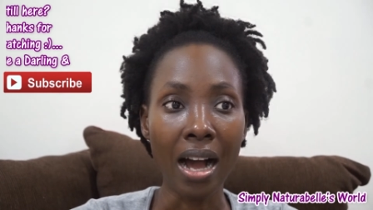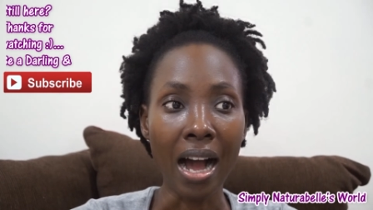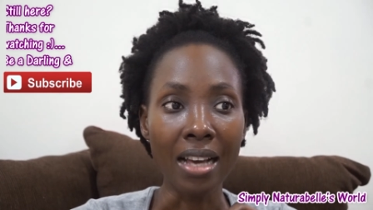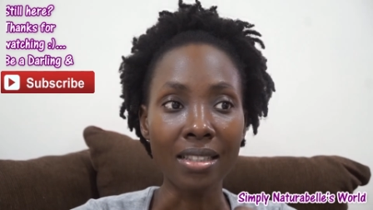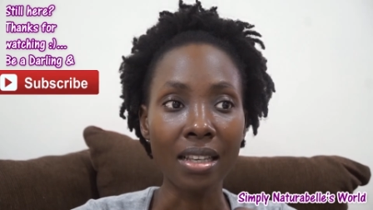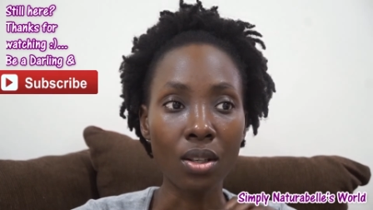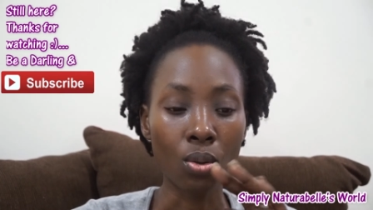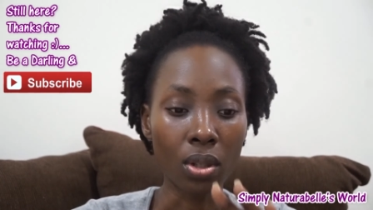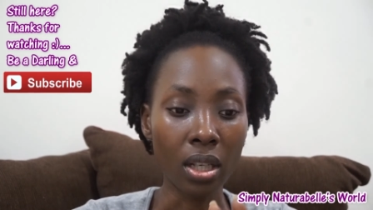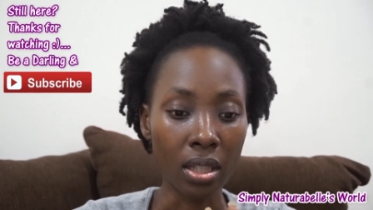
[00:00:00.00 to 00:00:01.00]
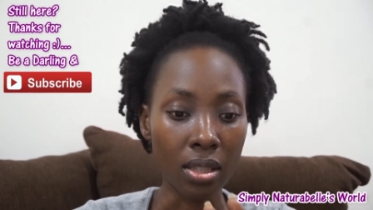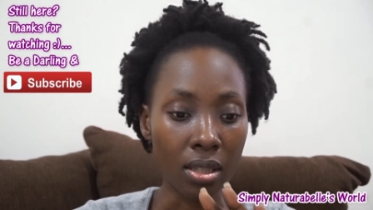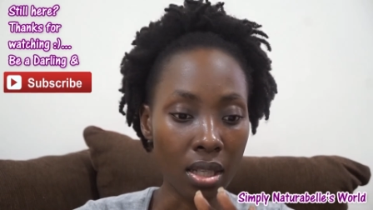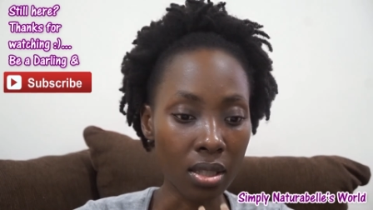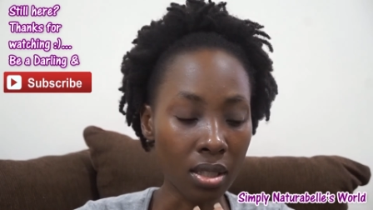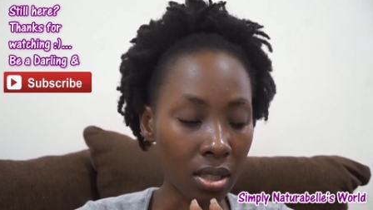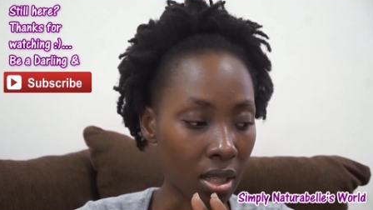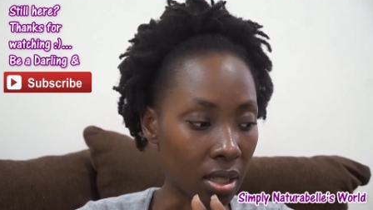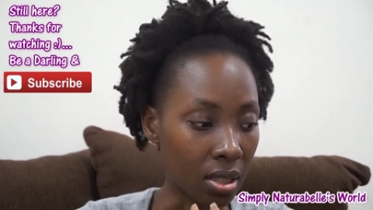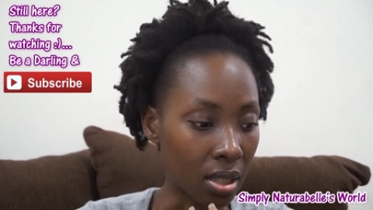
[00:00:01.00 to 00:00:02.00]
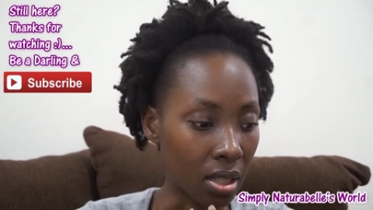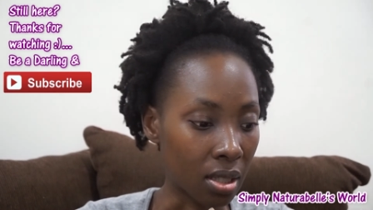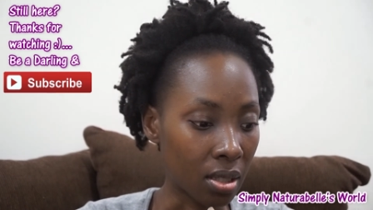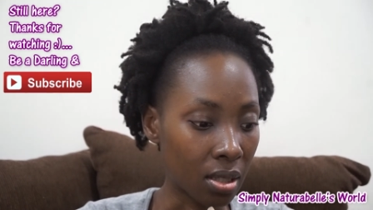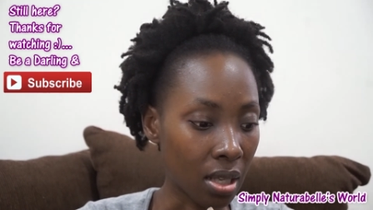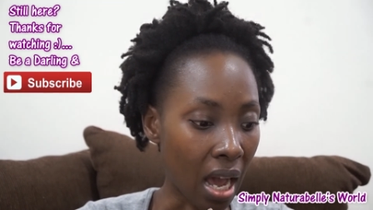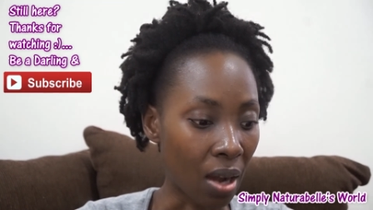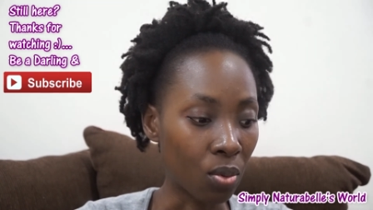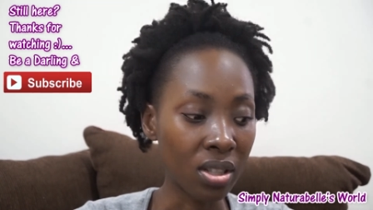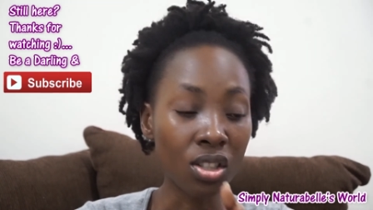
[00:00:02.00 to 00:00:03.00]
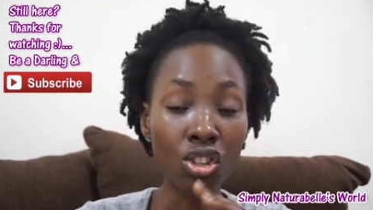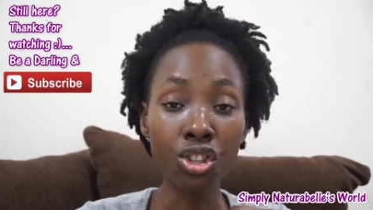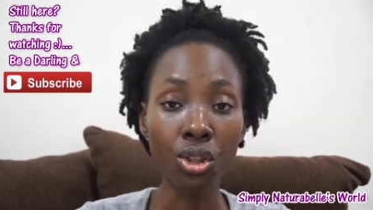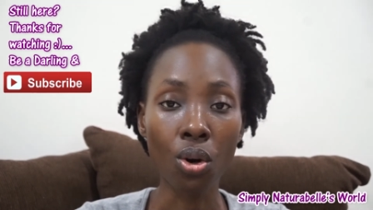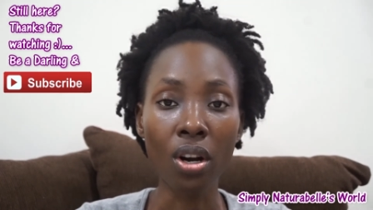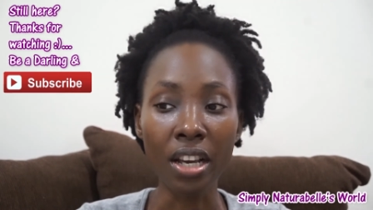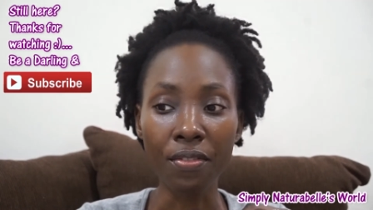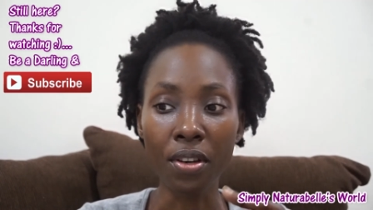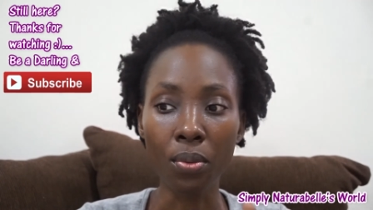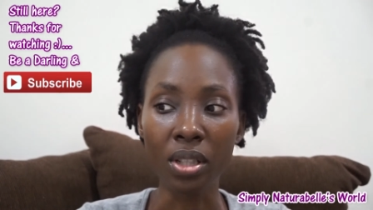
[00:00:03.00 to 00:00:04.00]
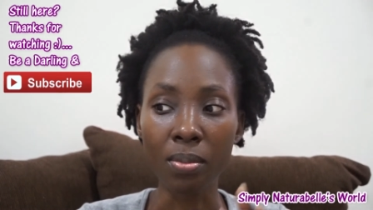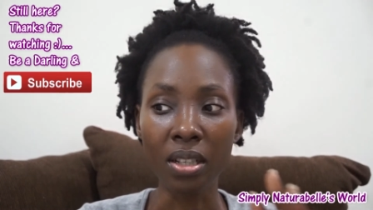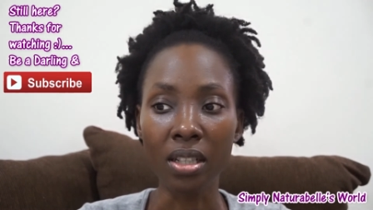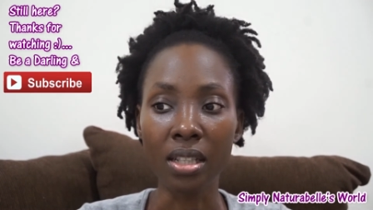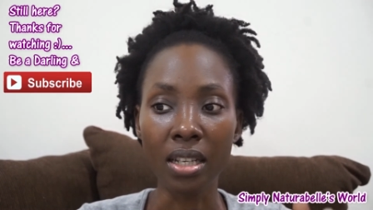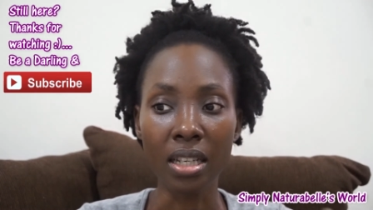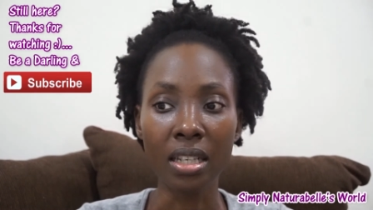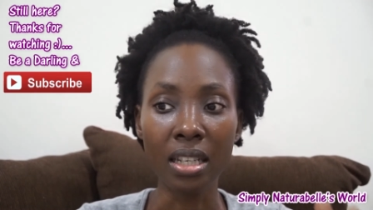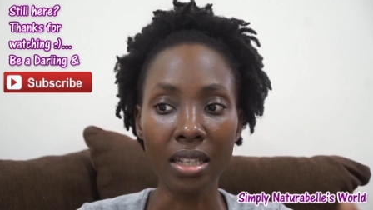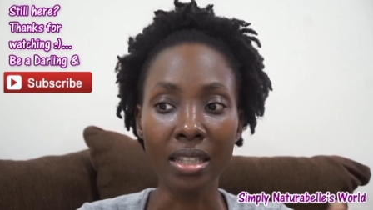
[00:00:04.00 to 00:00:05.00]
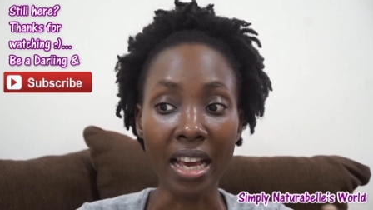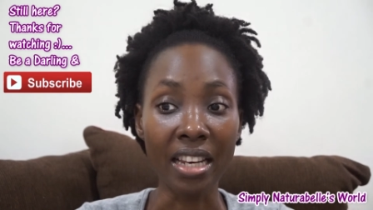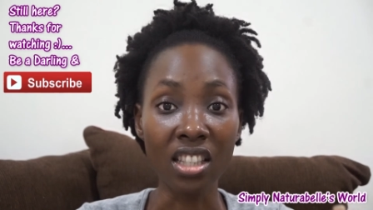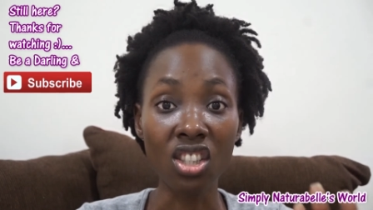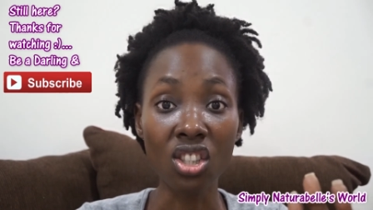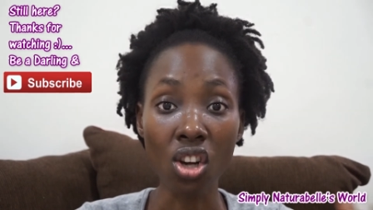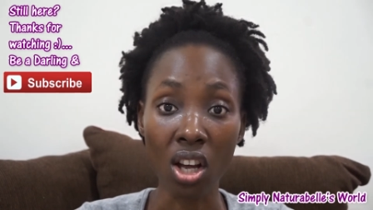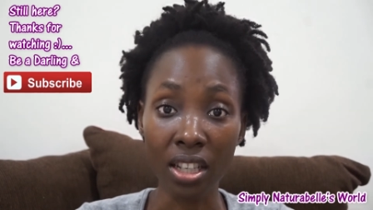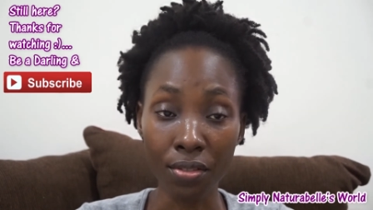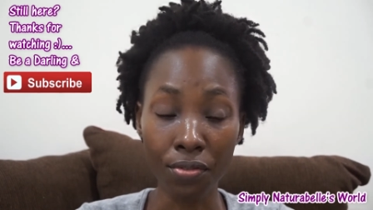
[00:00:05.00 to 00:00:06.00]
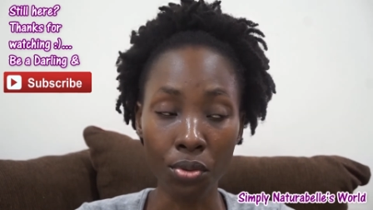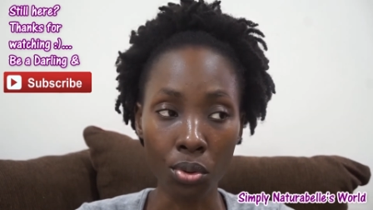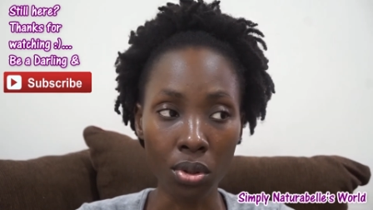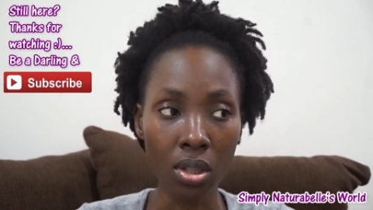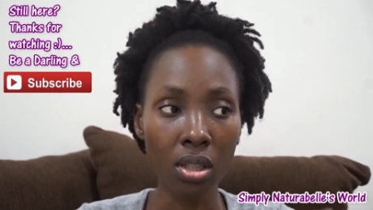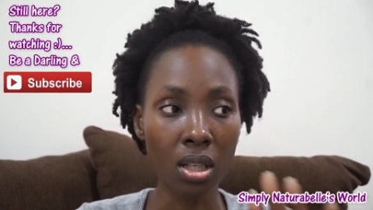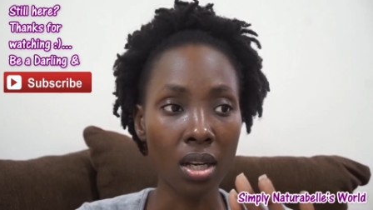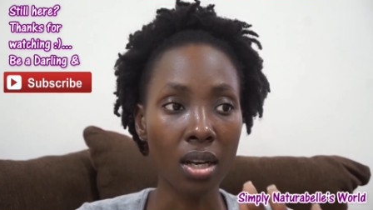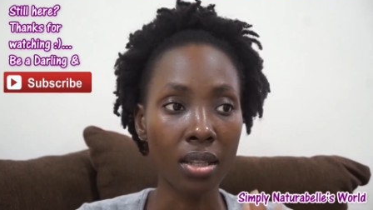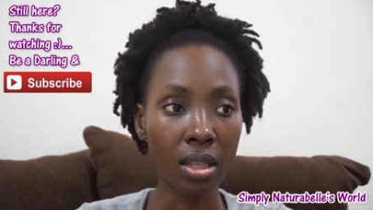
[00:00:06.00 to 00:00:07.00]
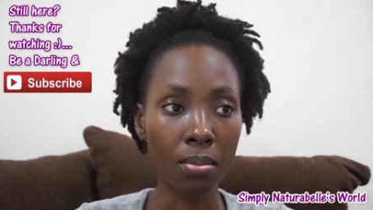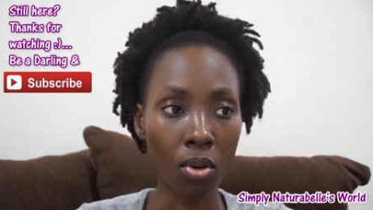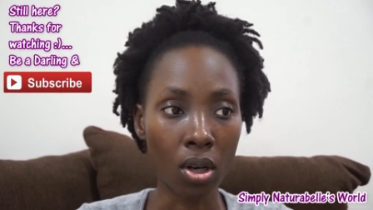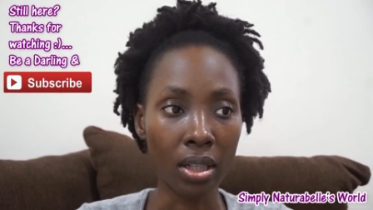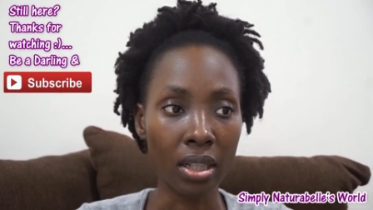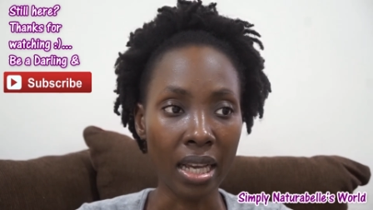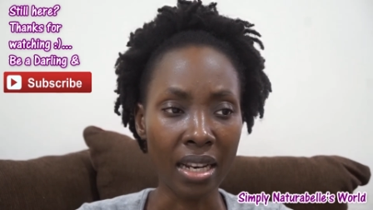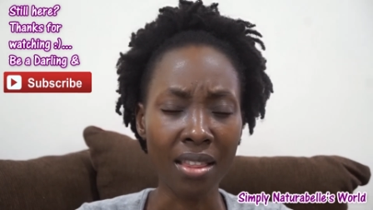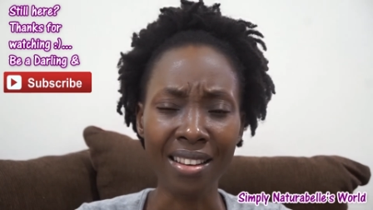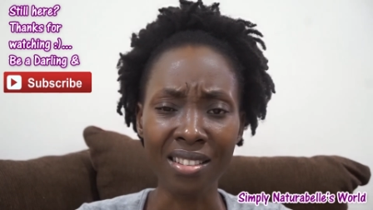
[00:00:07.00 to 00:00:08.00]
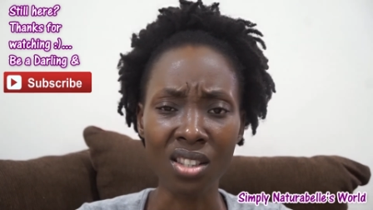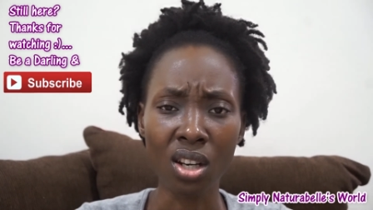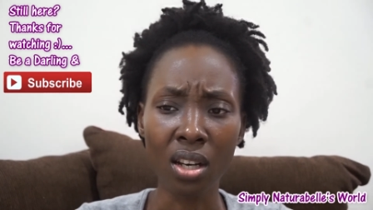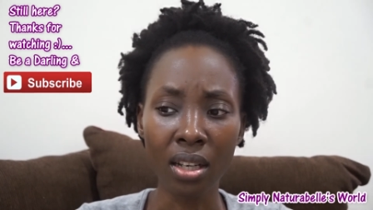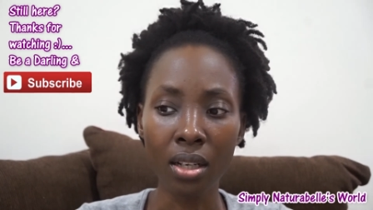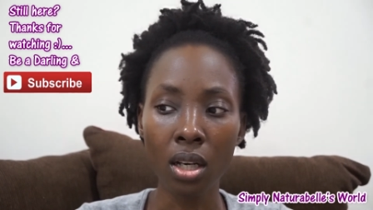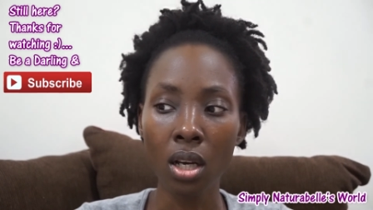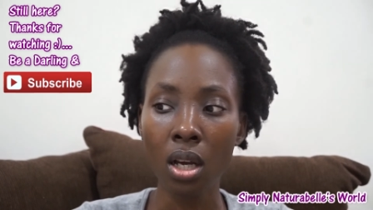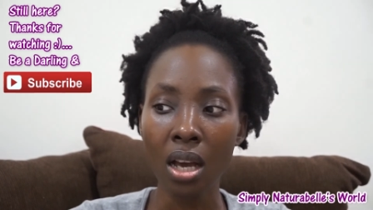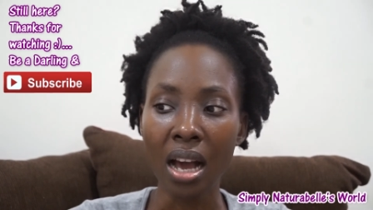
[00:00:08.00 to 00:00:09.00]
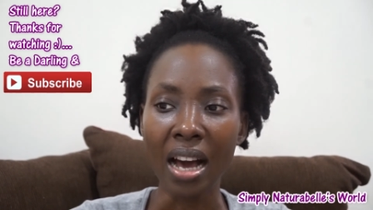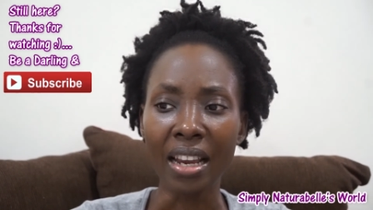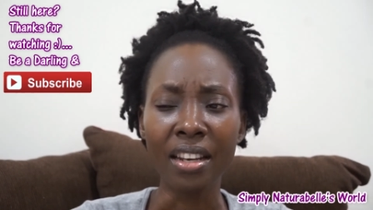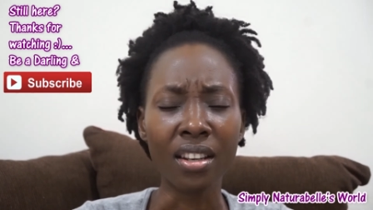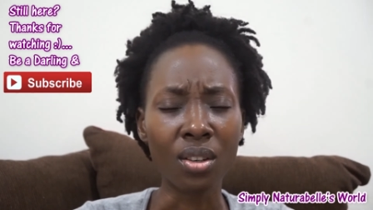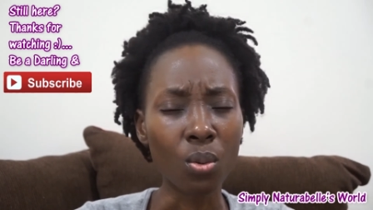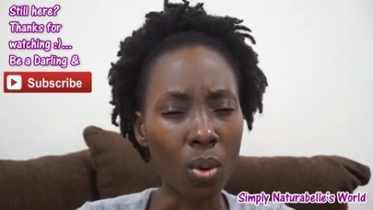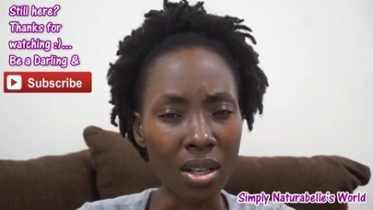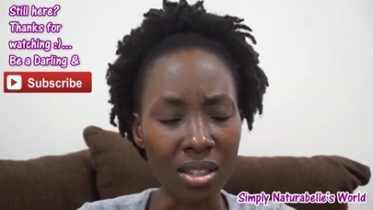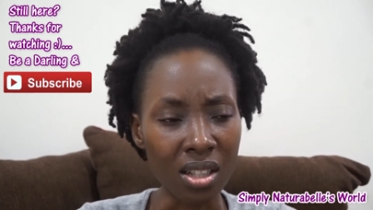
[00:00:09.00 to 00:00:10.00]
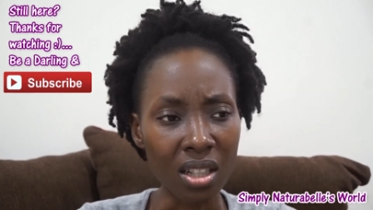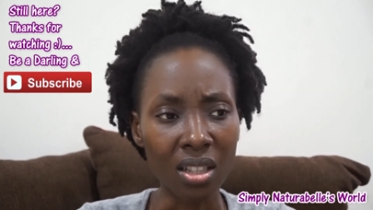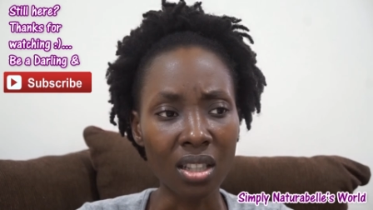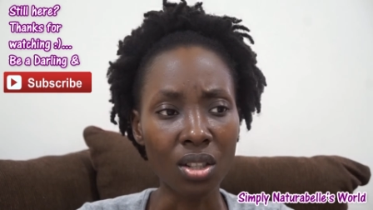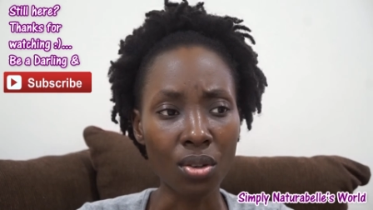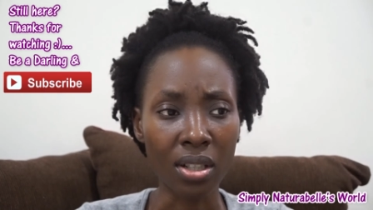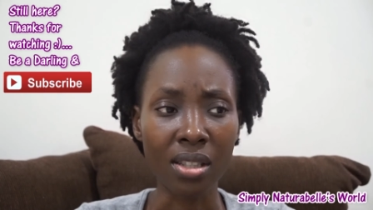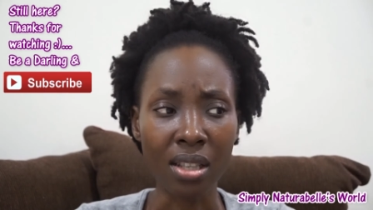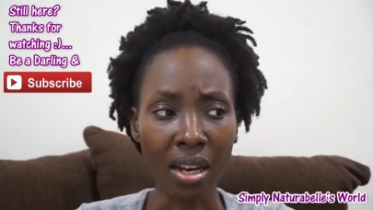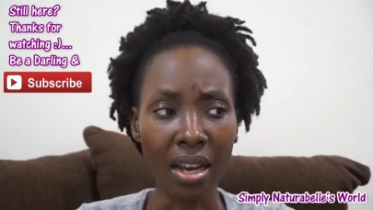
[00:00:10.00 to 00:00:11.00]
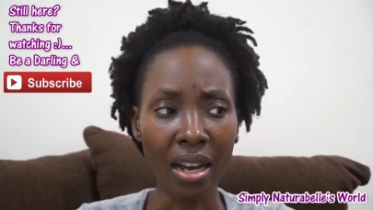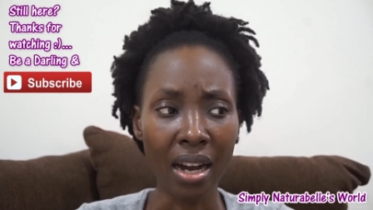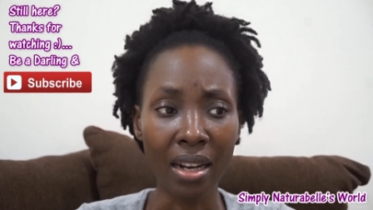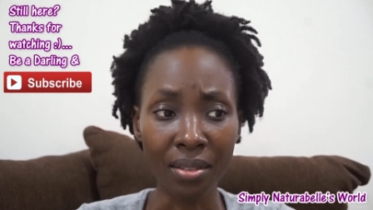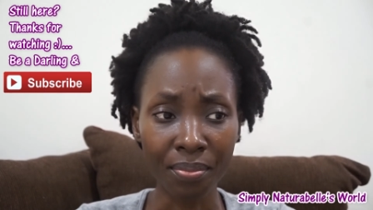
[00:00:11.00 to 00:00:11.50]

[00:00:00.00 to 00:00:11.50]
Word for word: I said okay since is is I wasn't sure if it was because I didn't eat any solid foods the morning anything solid and I didn't want to eat the crooks that I had